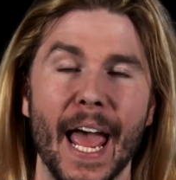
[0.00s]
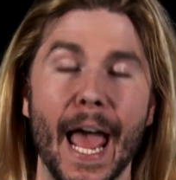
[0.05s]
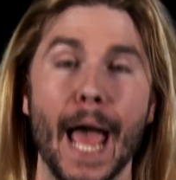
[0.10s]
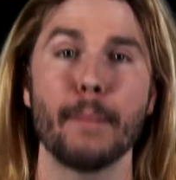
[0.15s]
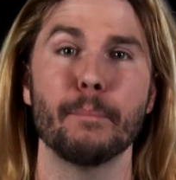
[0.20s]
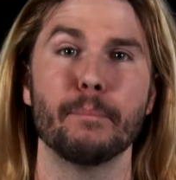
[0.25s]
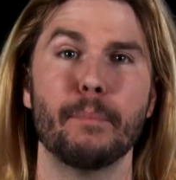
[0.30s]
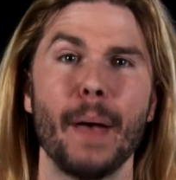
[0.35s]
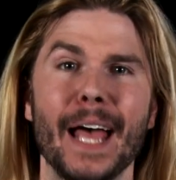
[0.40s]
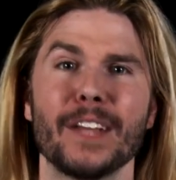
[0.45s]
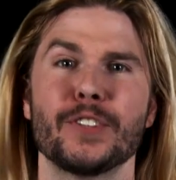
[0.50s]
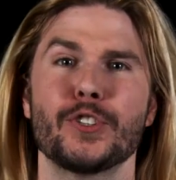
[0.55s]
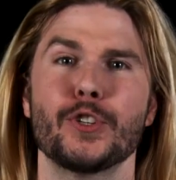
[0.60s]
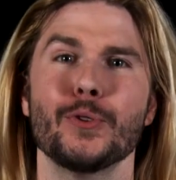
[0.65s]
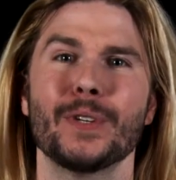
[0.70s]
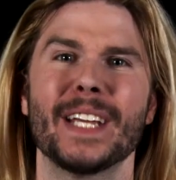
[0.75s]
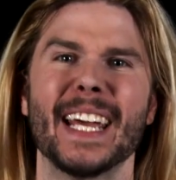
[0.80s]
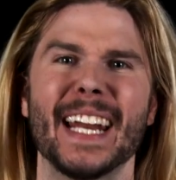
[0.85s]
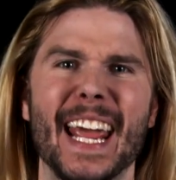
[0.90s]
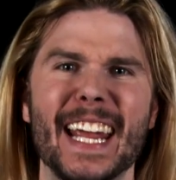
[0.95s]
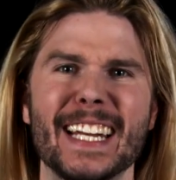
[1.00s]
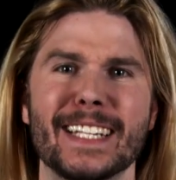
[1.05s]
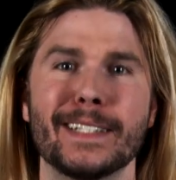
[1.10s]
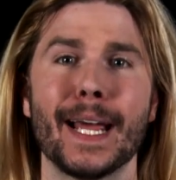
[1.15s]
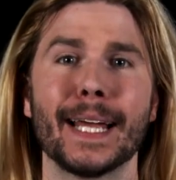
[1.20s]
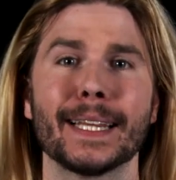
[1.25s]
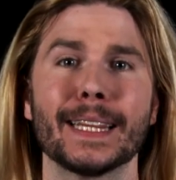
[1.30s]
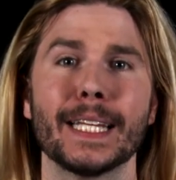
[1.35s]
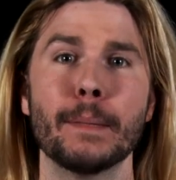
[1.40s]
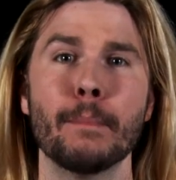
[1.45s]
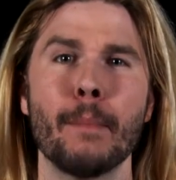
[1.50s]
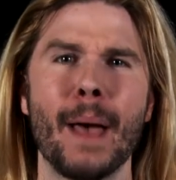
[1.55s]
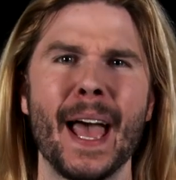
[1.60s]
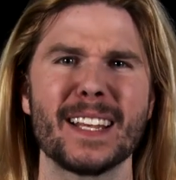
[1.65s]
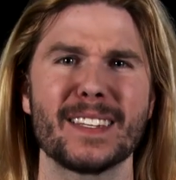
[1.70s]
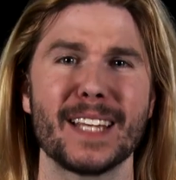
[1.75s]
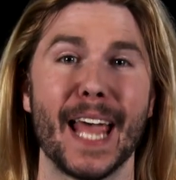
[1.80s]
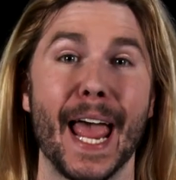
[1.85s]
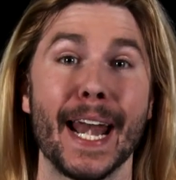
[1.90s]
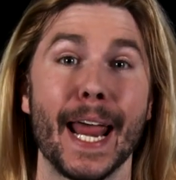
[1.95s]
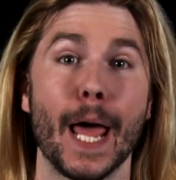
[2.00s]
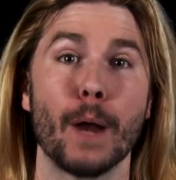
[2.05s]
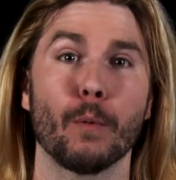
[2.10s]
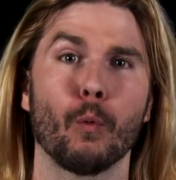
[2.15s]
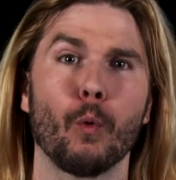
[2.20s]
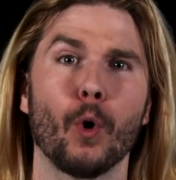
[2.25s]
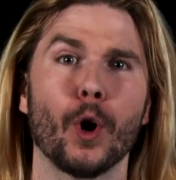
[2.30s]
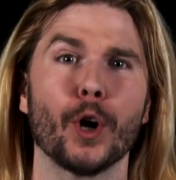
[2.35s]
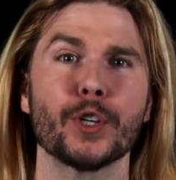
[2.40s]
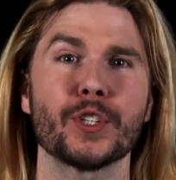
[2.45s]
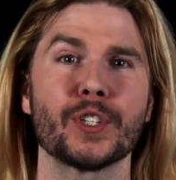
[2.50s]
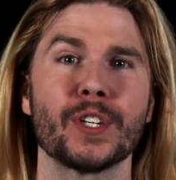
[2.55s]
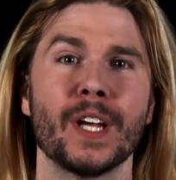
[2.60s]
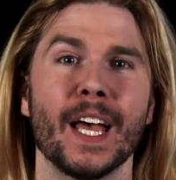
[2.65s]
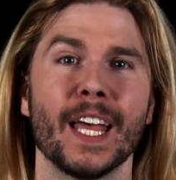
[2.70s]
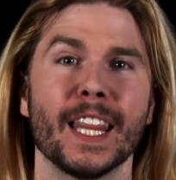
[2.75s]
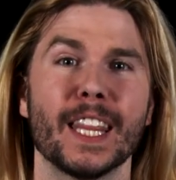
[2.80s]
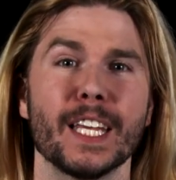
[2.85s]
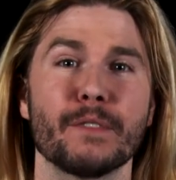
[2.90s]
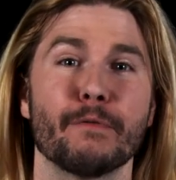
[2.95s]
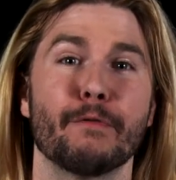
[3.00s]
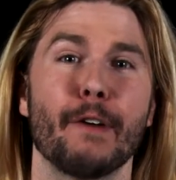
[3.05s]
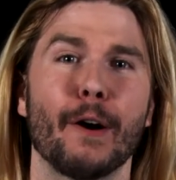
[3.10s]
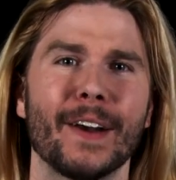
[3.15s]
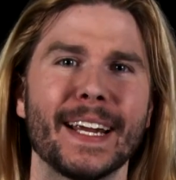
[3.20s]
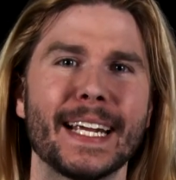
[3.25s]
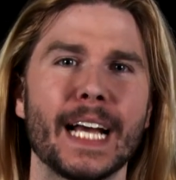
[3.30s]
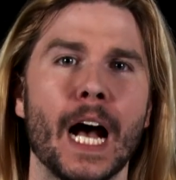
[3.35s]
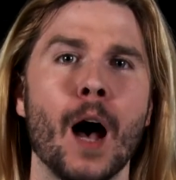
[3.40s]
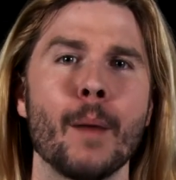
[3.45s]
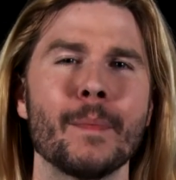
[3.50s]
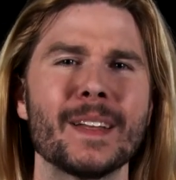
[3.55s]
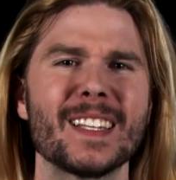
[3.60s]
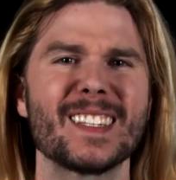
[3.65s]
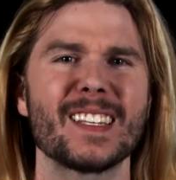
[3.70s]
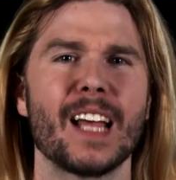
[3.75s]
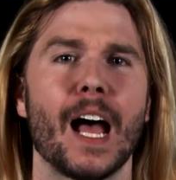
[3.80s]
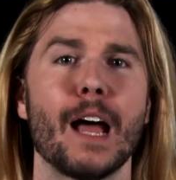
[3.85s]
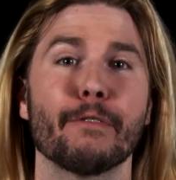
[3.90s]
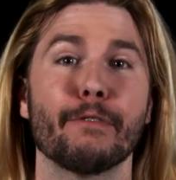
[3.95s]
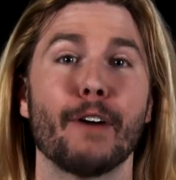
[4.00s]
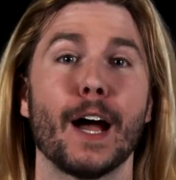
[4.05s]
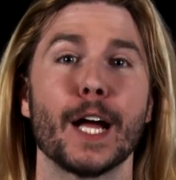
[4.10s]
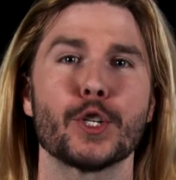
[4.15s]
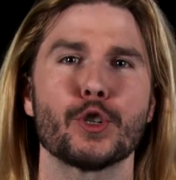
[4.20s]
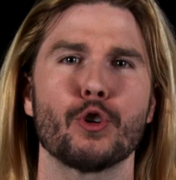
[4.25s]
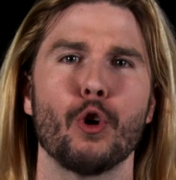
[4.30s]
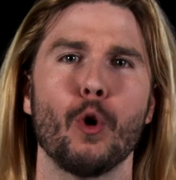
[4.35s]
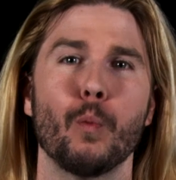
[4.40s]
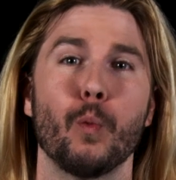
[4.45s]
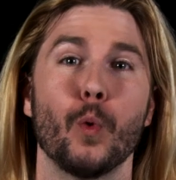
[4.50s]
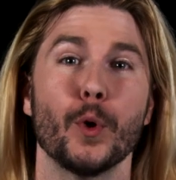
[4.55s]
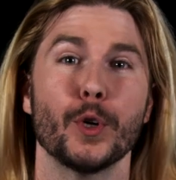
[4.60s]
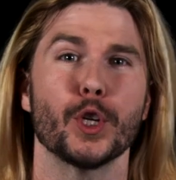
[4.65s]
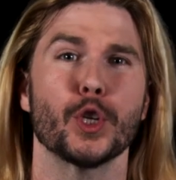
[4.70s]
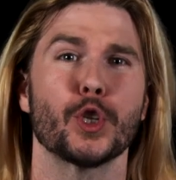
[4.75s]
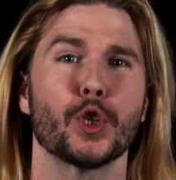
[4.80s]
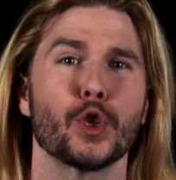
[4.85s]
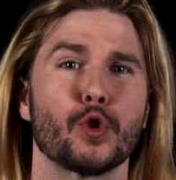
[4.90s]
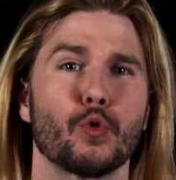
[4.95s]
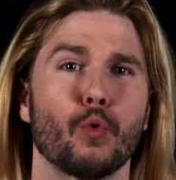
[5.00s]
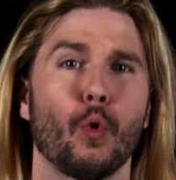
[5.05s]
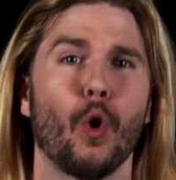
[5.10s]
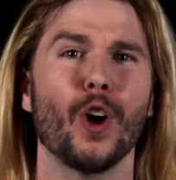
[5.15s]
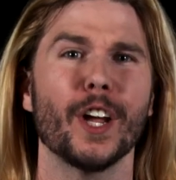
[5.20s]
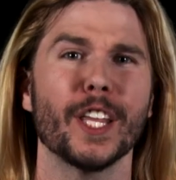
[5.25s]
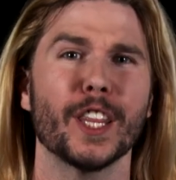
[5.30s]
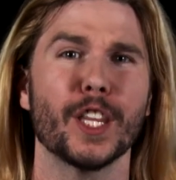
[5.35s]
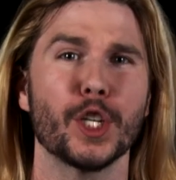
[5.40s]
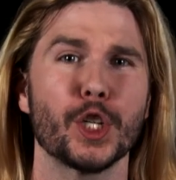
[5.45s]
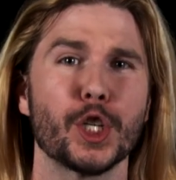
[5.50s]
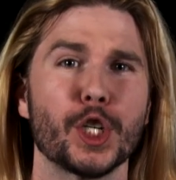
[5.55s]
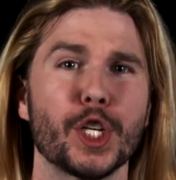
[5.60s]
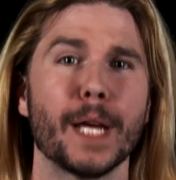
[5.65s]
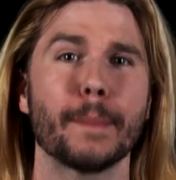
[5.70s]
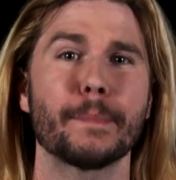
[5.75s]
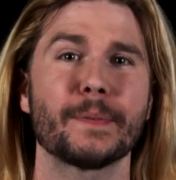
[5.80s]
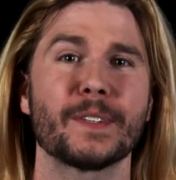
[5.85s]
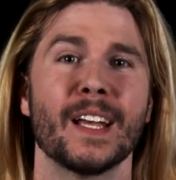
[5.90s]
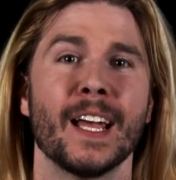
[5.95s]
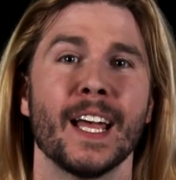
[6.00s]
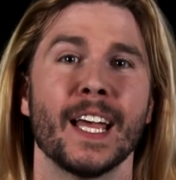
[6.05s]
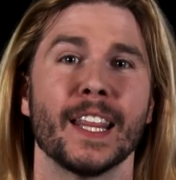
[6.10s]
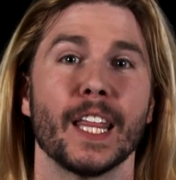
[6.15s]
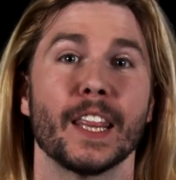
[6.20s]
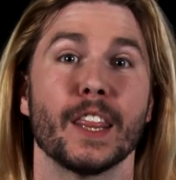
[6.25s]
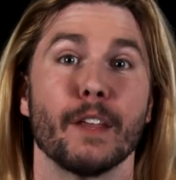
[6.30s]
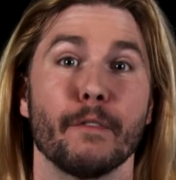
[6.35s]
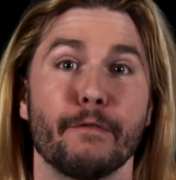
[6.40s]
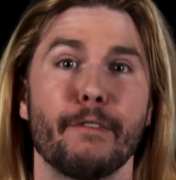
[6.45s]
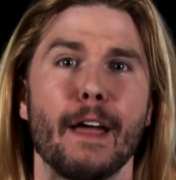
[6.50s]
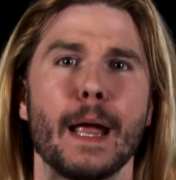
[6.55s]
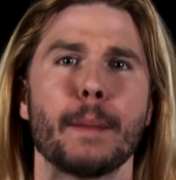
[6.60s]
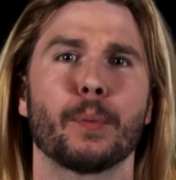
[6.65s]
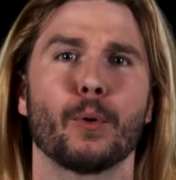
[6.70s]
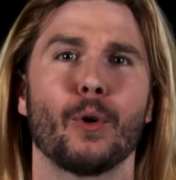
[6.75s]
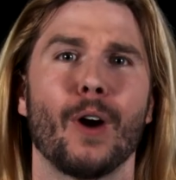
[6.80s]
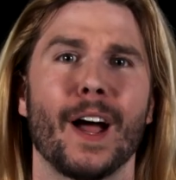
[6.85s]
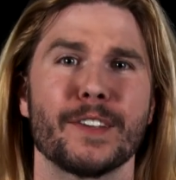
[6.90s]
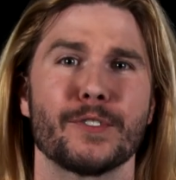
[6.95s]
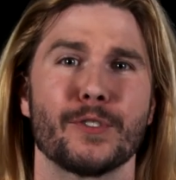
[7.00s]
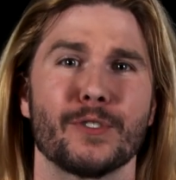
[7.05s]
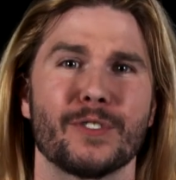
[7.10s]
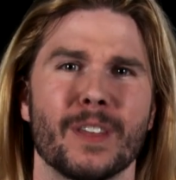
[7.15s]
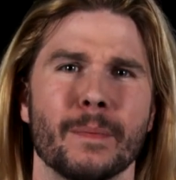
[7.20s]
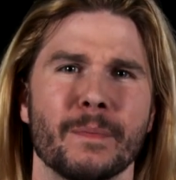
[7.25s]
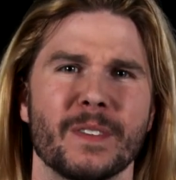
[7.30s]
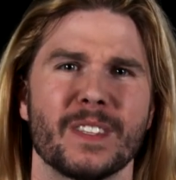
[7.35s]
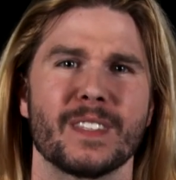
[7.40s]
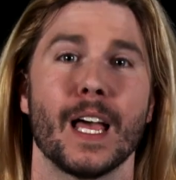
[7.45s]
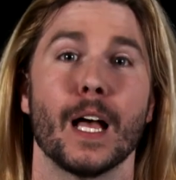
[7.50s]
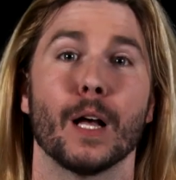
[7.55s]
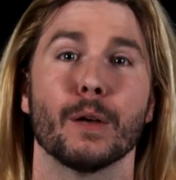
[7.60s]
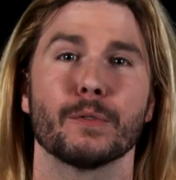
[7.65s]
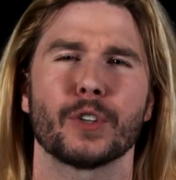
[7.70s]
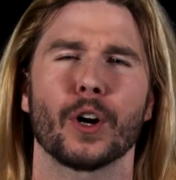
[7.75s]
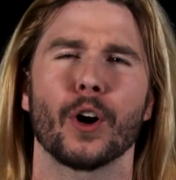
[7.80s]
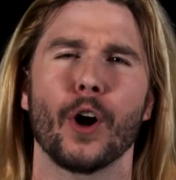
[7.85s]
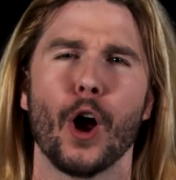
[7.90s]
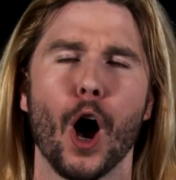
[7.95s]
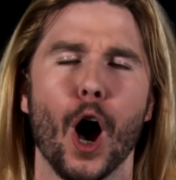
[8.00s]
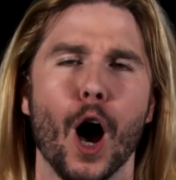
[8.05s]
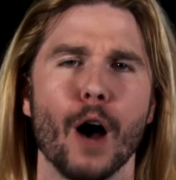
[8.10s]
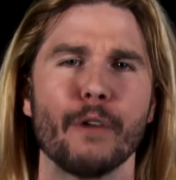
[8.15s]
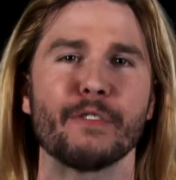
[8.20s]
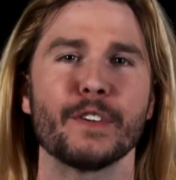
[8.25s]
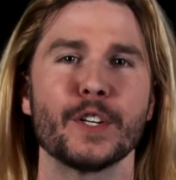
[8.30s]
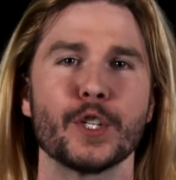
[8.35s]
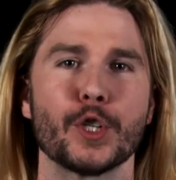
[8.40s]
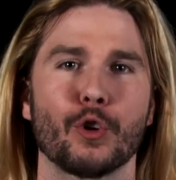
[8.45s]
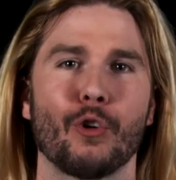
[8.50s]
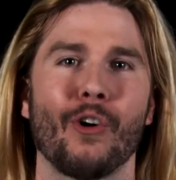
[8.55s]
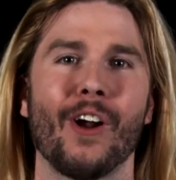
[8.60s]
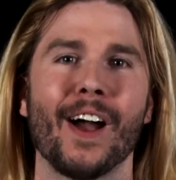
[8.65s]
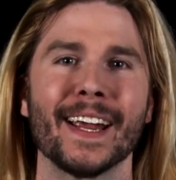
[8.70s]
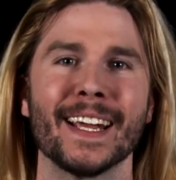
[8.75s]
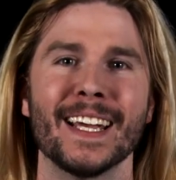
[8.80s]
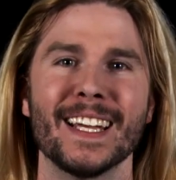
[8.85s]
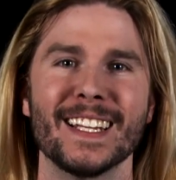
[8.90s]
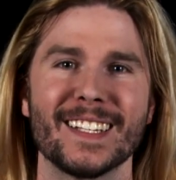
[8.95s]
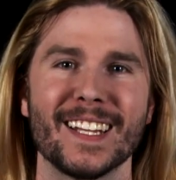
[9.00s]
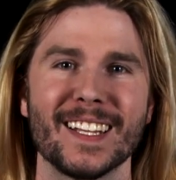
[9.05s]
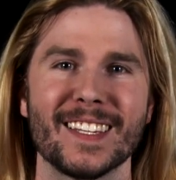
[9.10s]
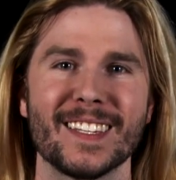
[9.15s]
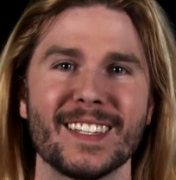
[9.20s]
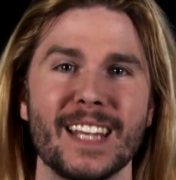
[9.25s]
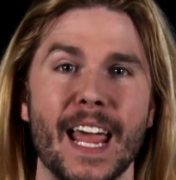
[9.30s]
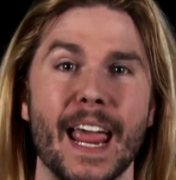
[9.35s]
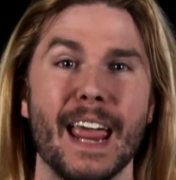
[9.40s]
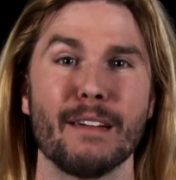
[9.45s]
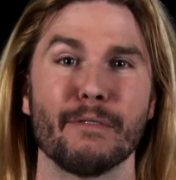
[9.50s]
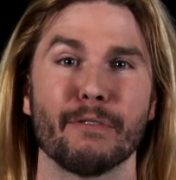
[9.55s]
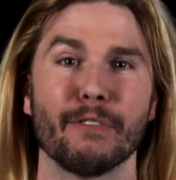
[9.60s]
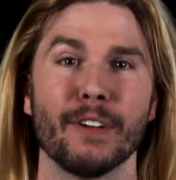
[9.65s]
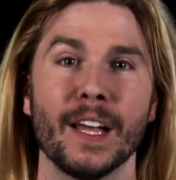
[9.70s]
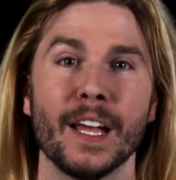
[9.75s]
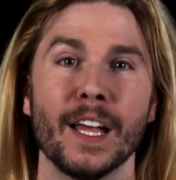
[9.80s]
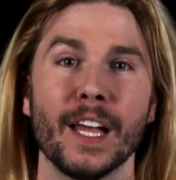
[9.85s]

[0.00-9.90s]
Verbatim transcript: At best, you get a deadly mess, and at worst, this very common sci-fi trope would destroy the ships that the vaporizers themselves are often trying to save.